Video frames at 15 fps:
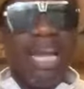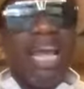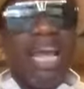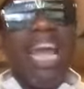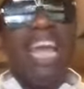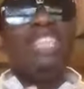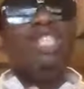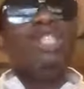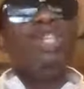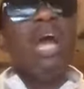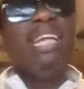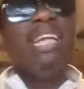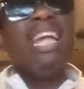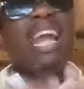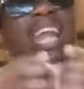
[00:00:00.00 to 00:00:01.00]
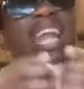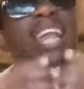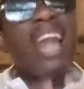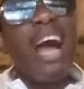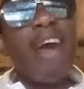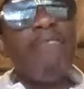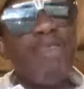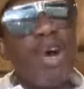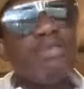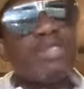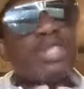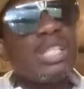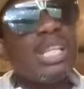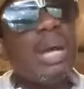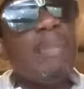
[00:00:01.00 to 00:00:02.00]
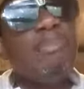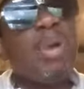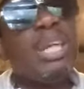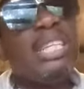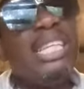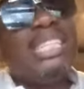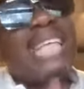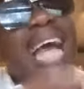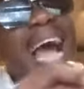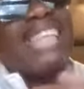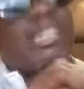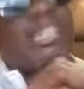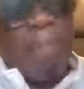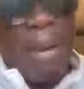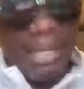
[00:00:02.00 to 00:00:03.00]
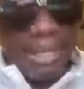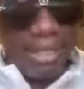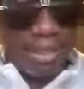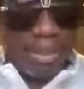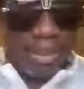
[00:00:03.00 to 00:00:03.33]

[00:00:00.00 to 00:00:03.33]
Enjoy the love of somebody's husband.